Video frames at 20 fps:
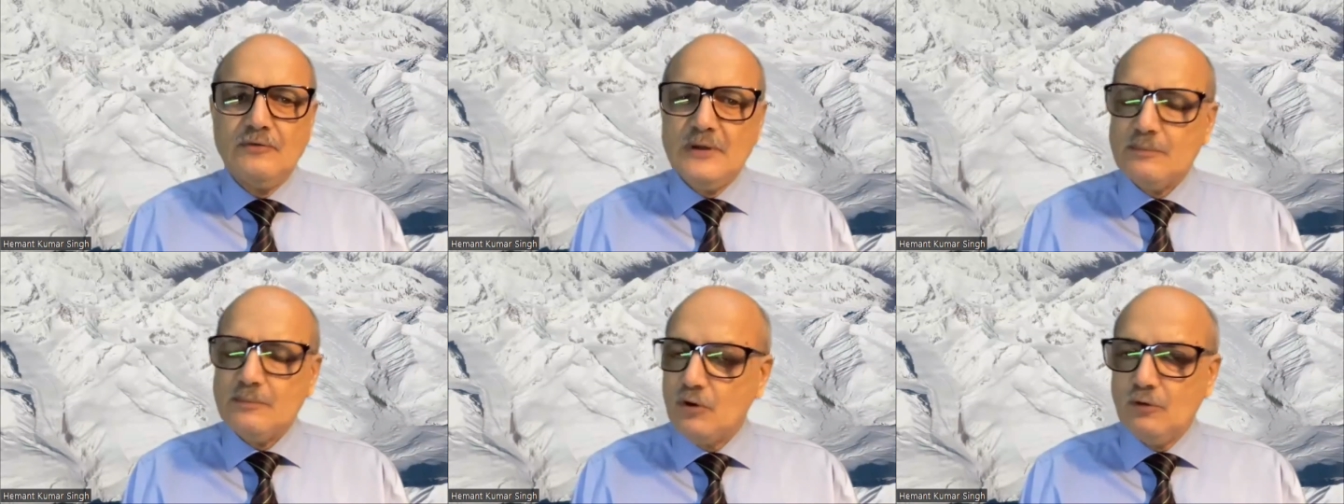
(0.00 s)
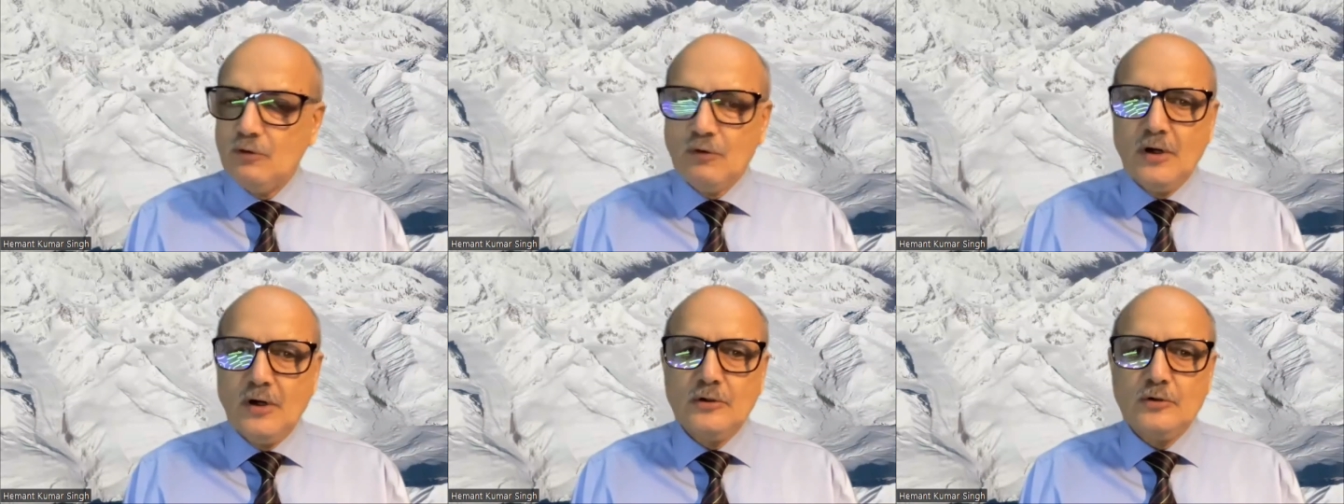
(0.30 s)
we
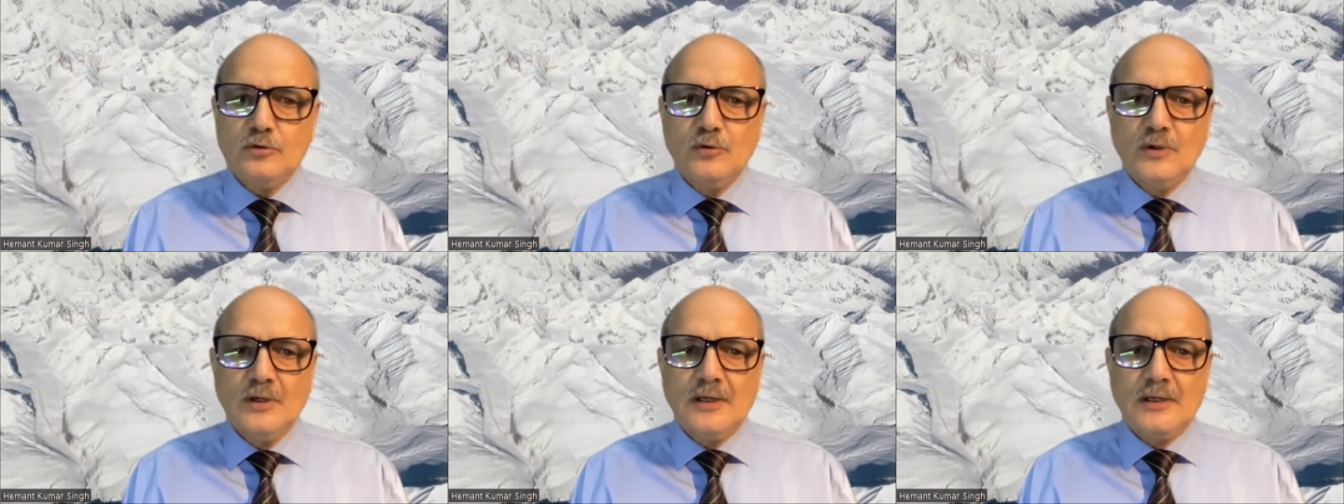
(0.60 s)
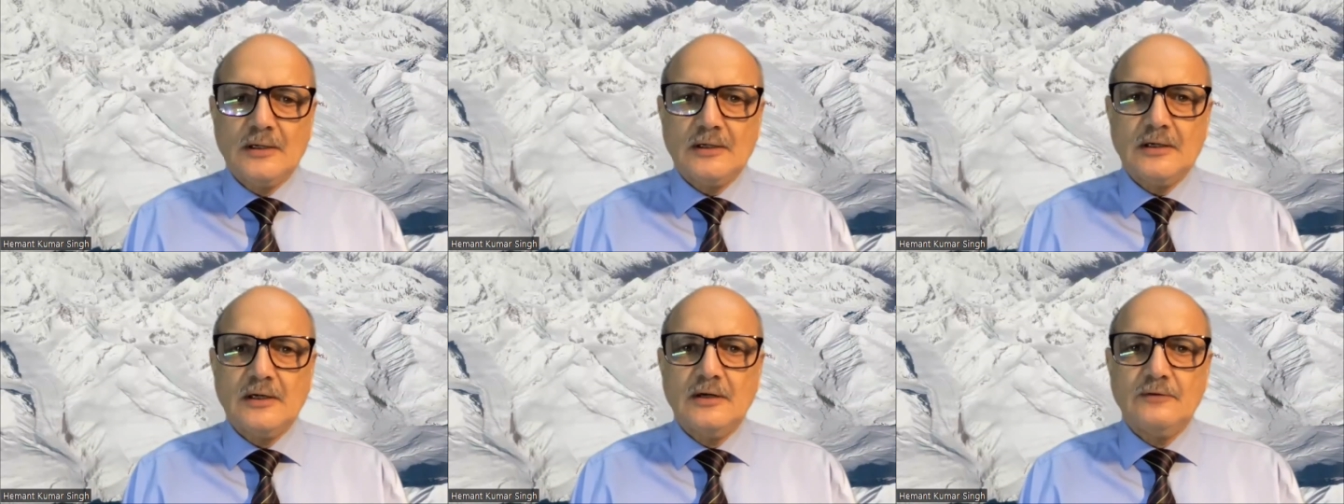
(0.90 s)
move on
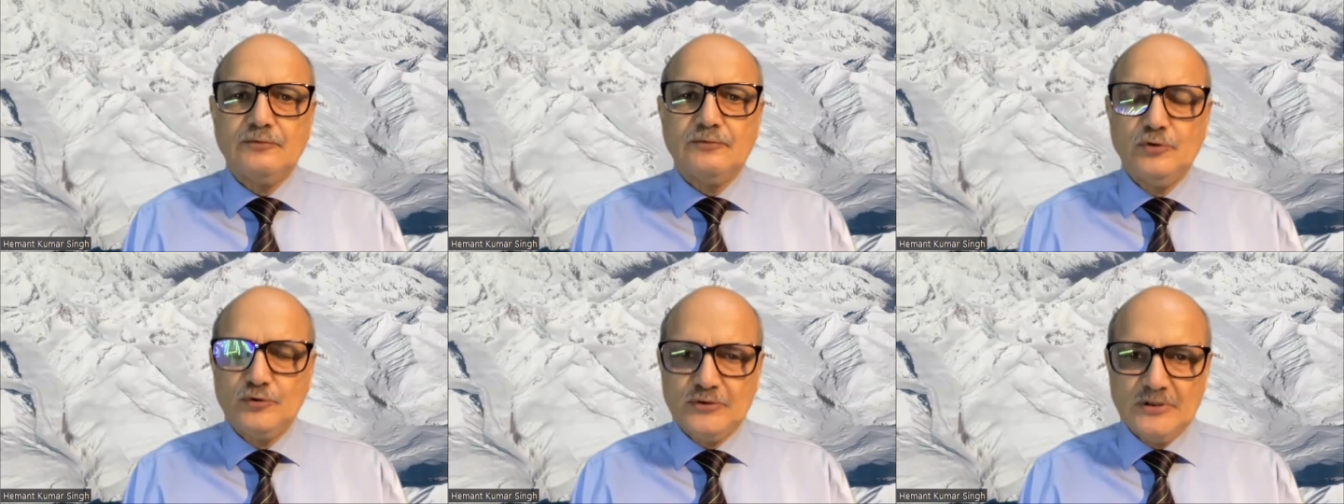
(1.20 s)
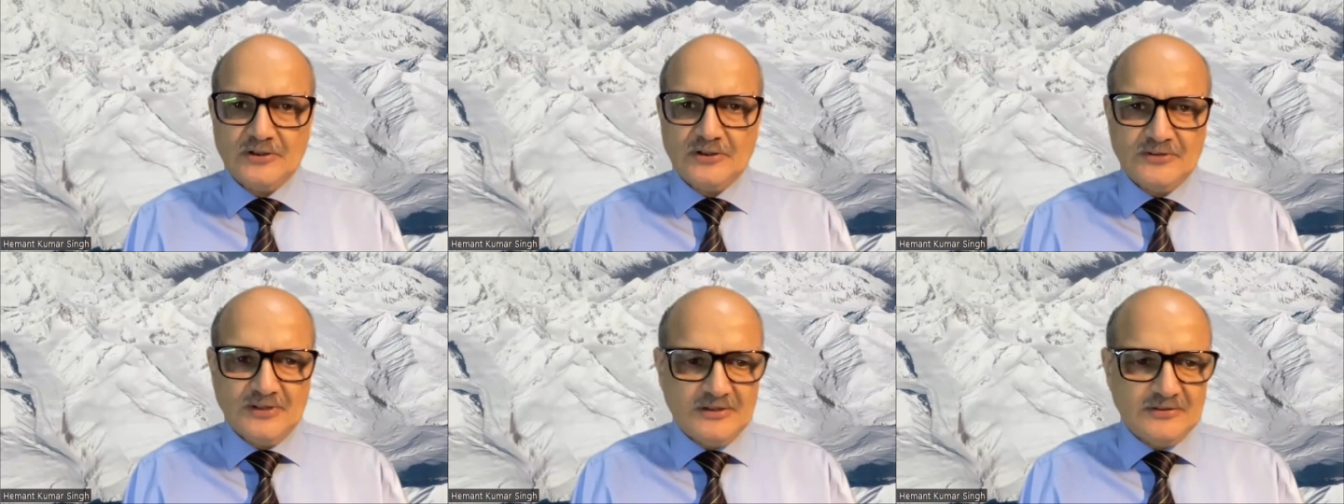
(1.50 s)
to our
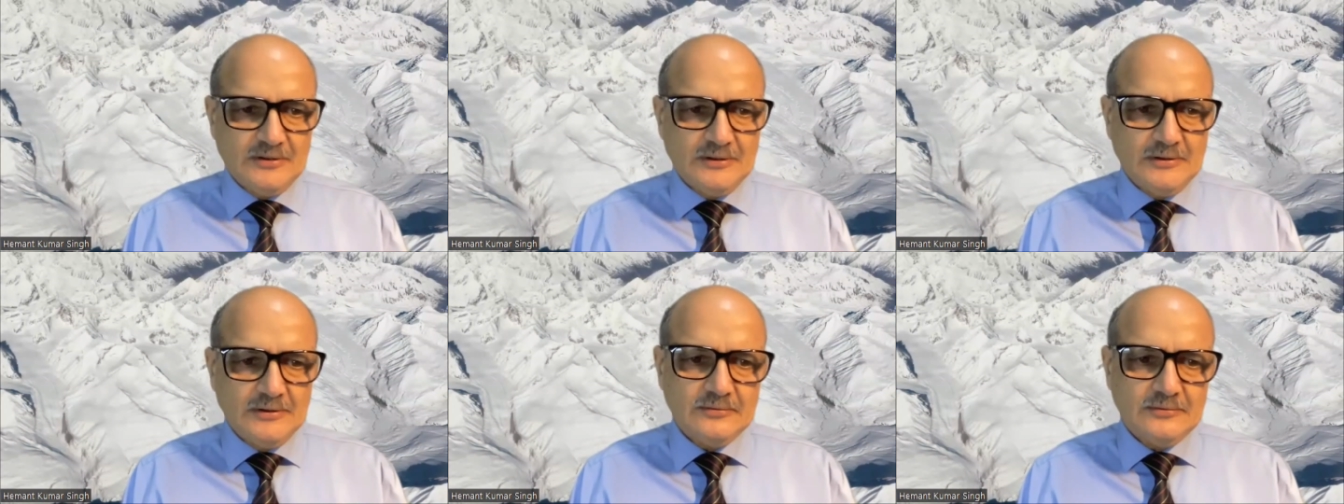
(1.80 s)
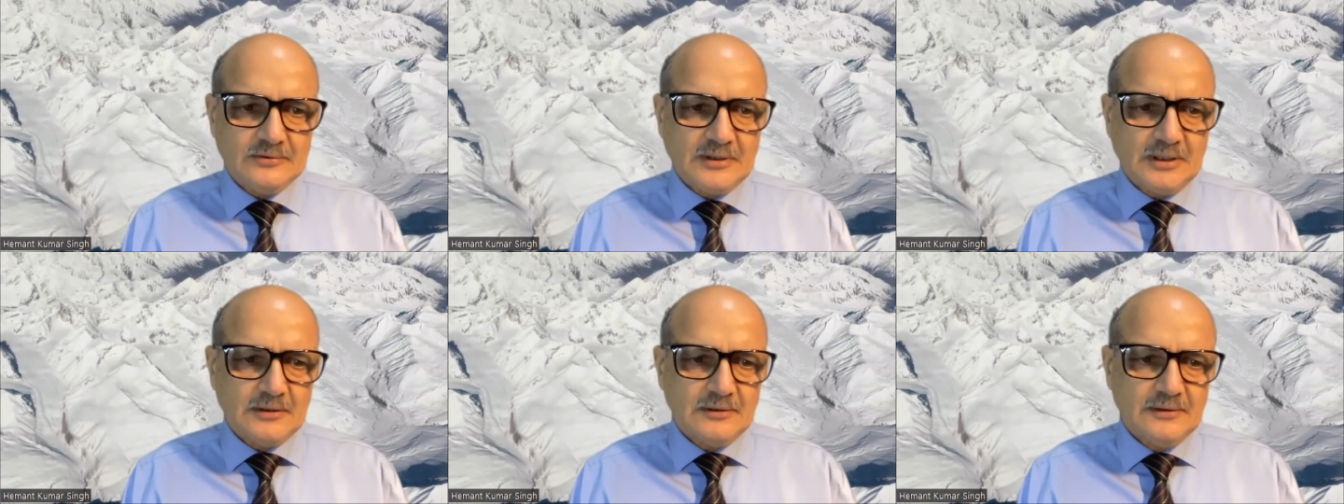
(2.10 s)
future
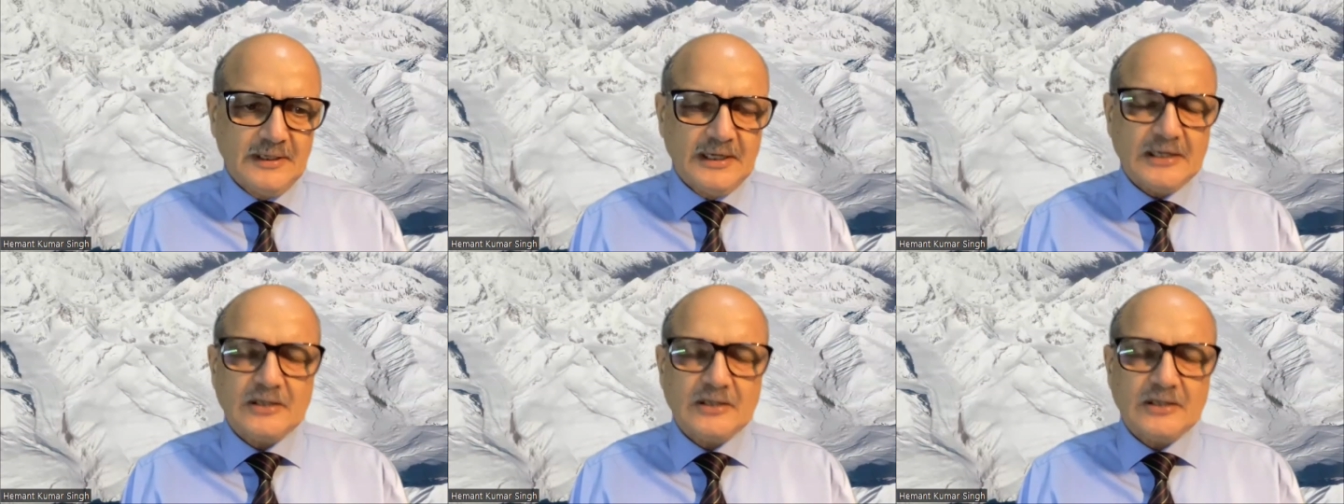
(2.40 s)
sessions.